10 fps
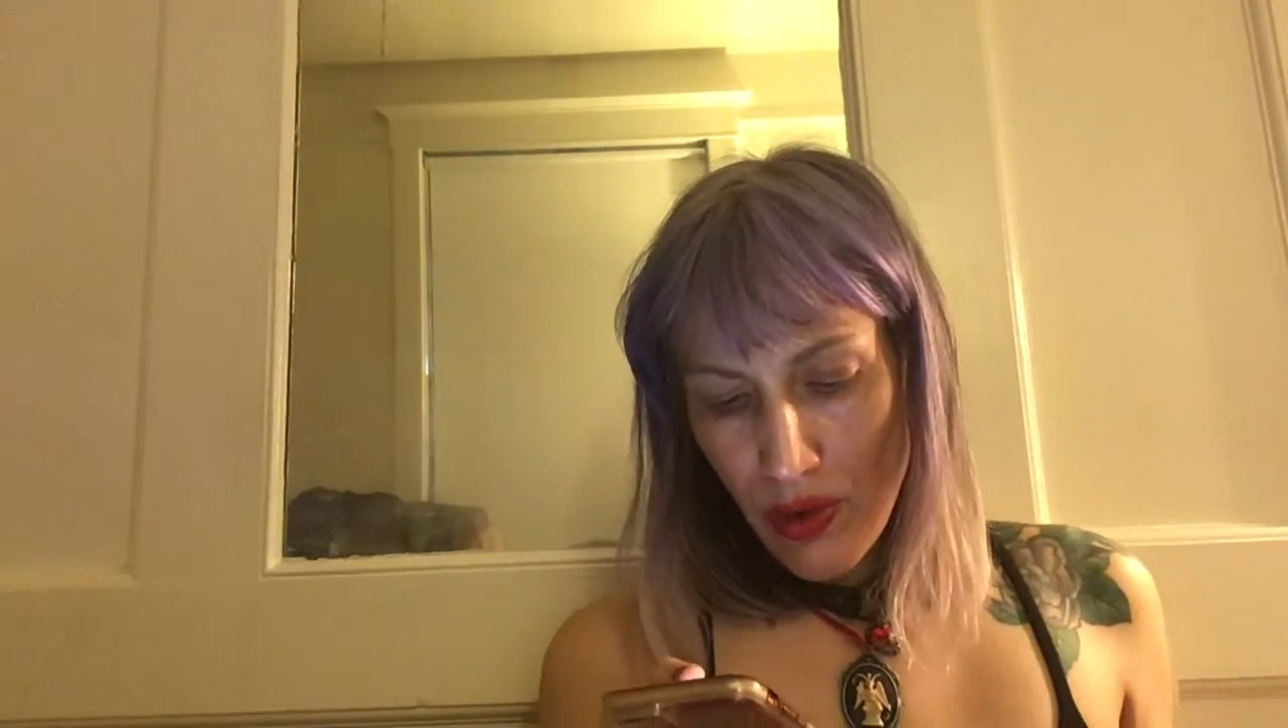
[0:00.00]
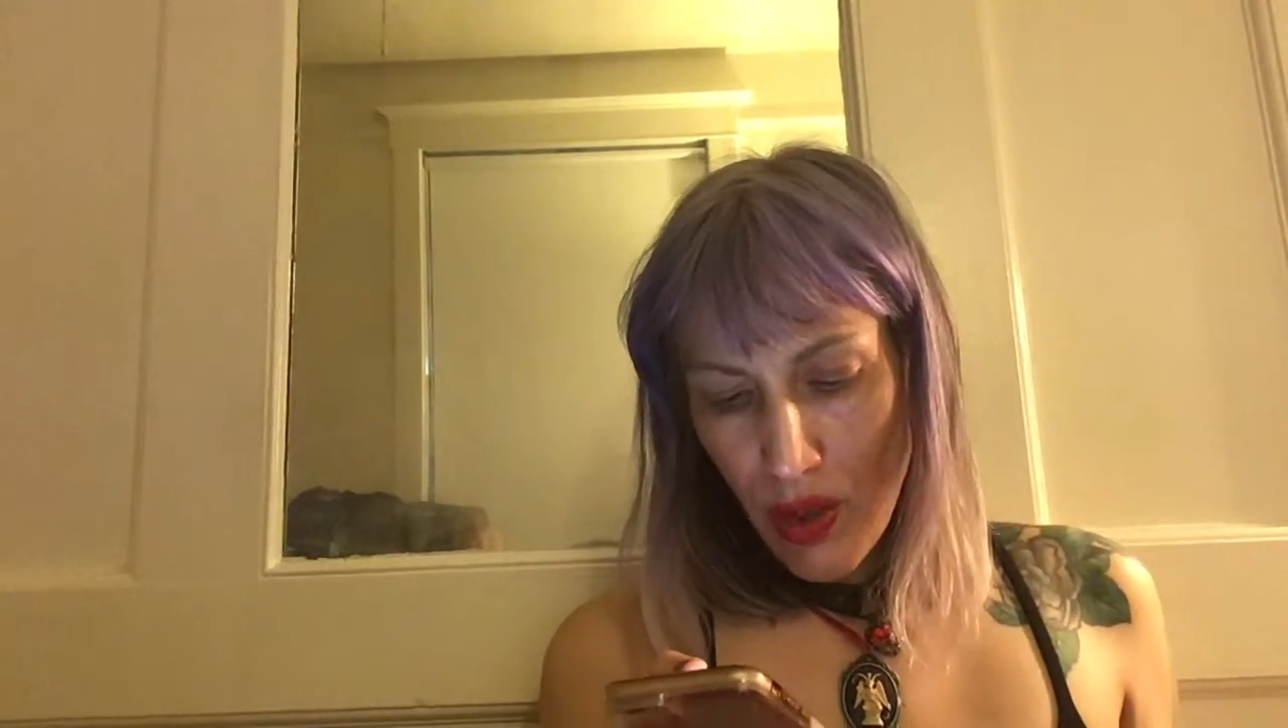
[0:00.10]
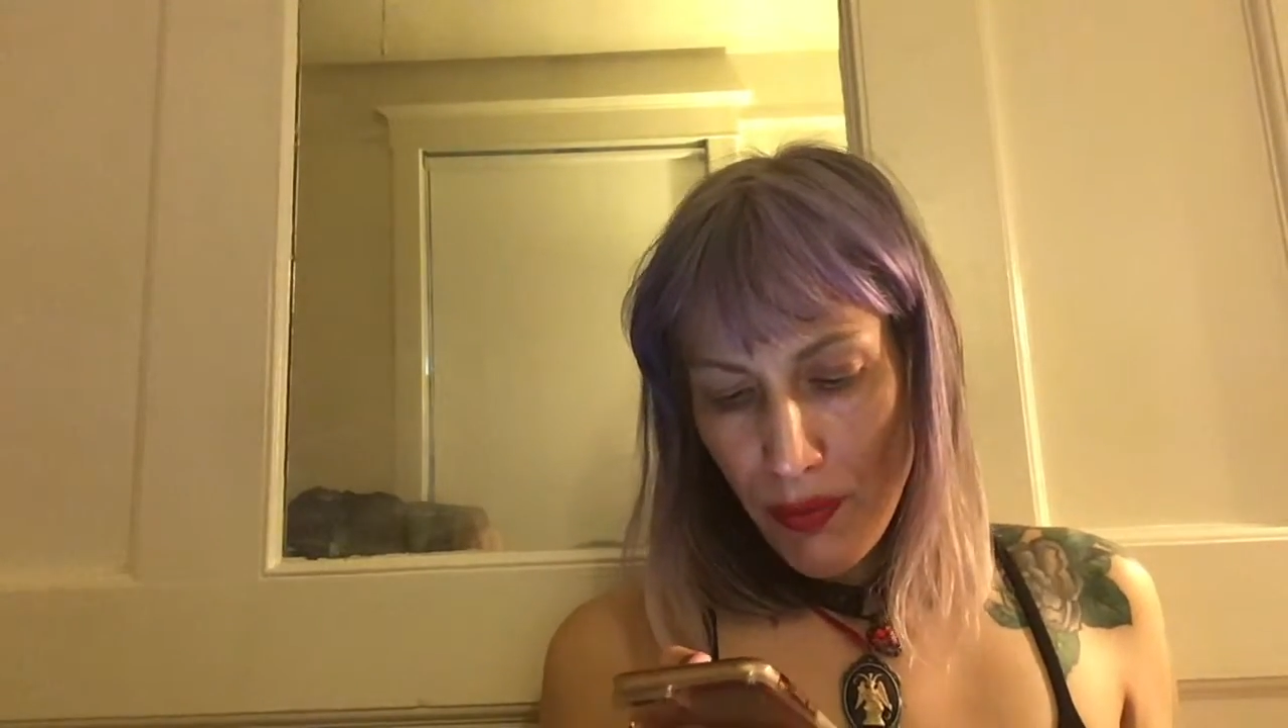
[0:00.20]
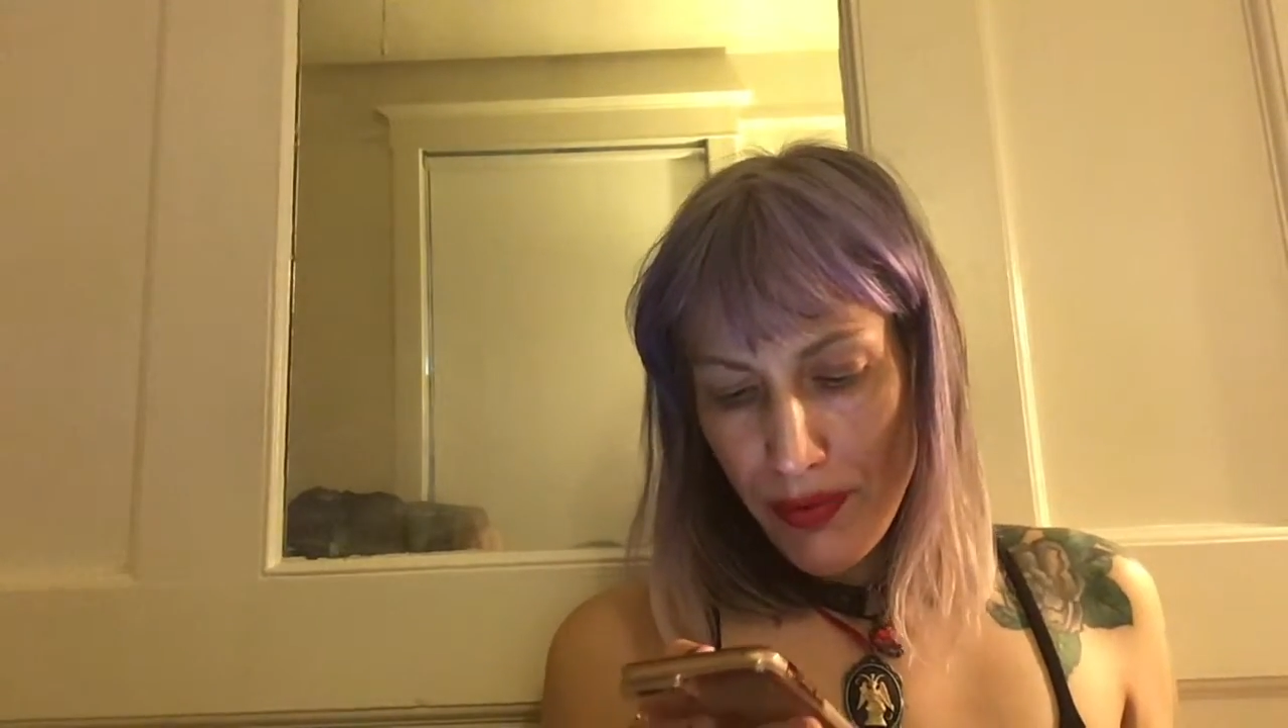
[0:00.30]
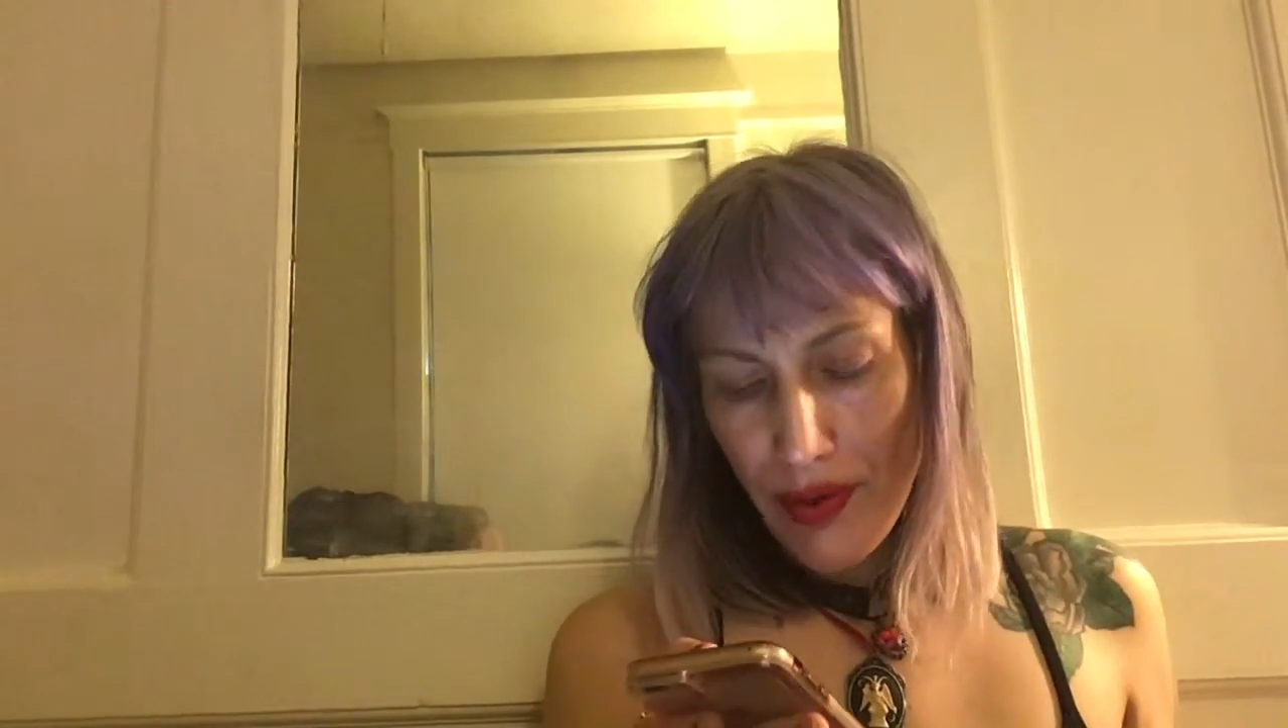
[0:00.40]

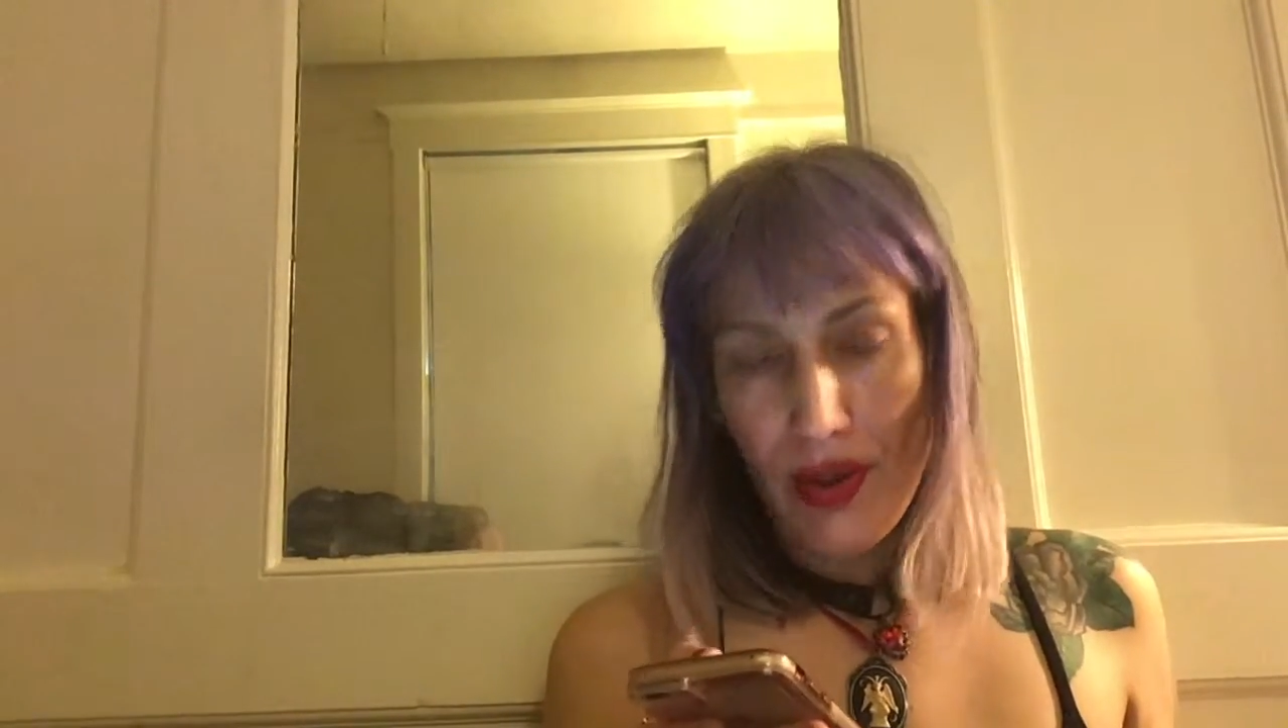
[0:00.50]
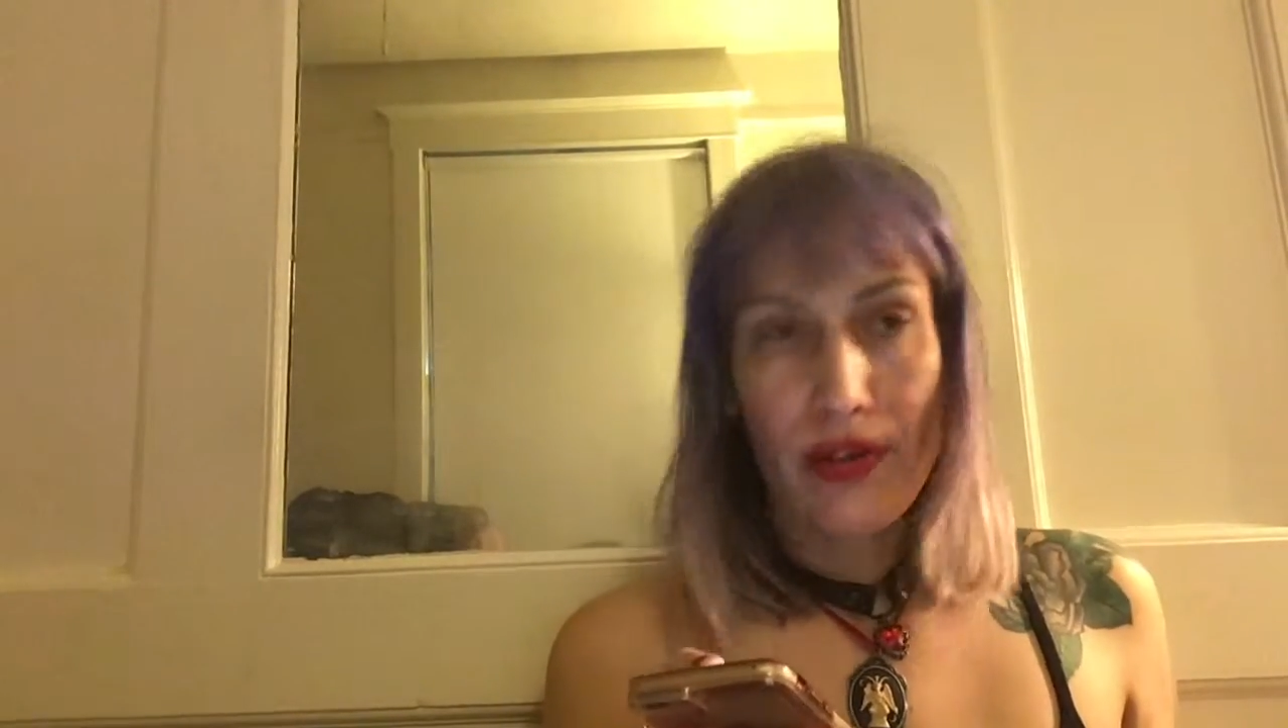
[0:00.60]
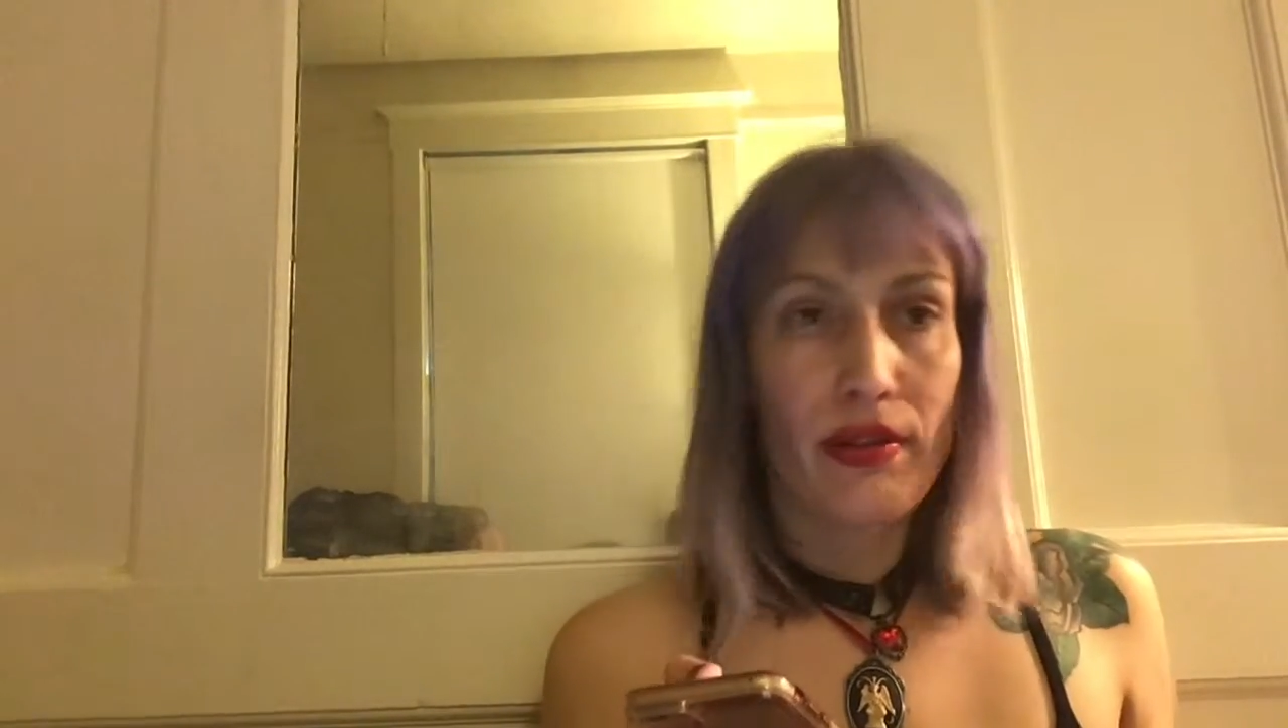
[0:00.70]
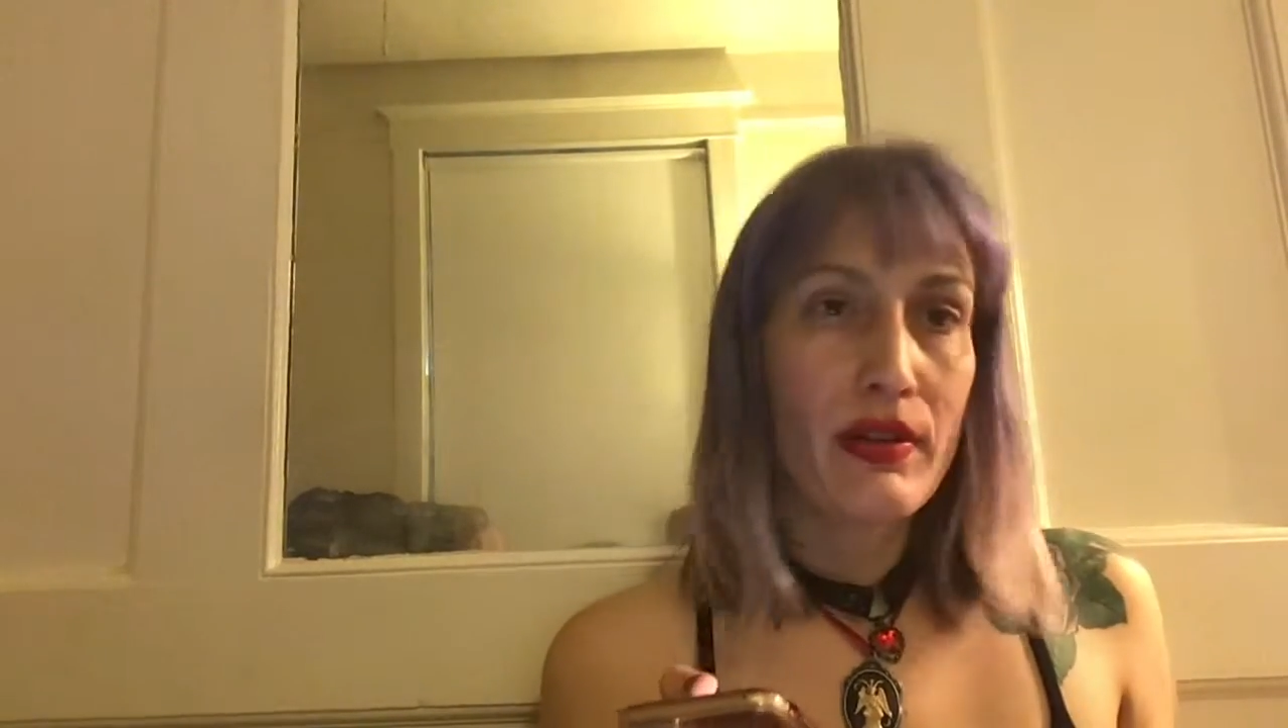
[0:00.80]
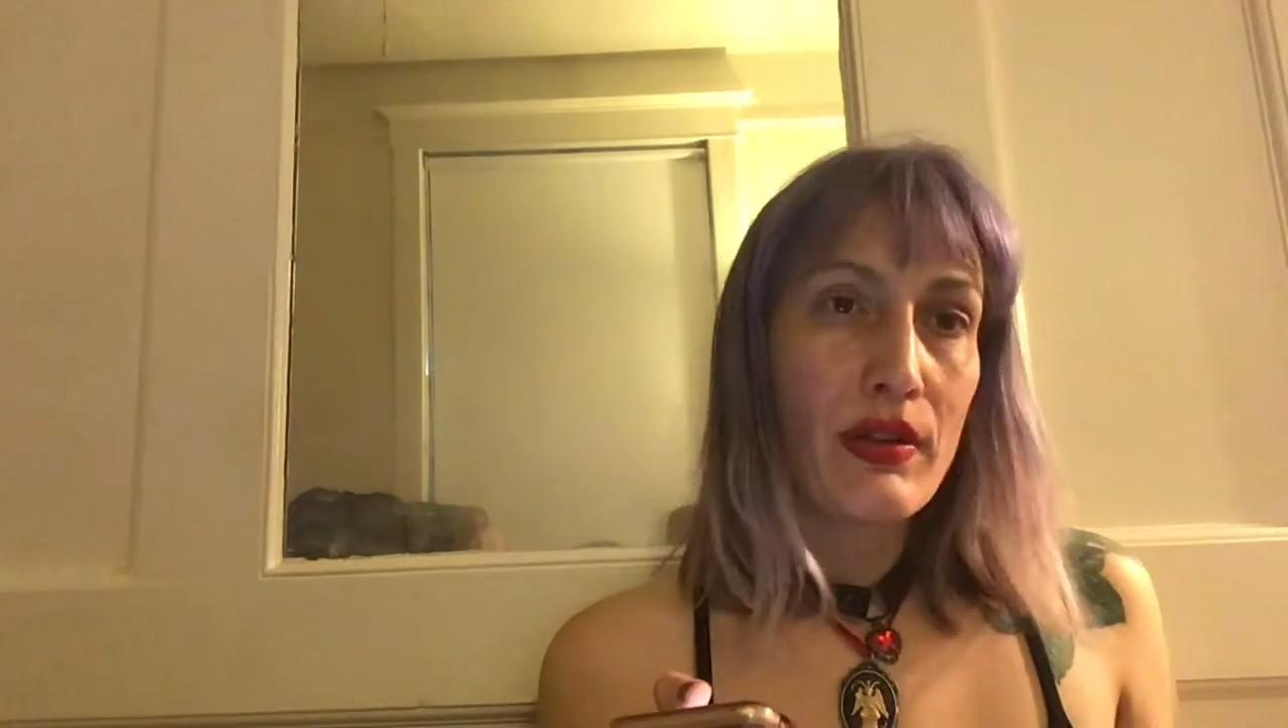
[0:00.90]
Upset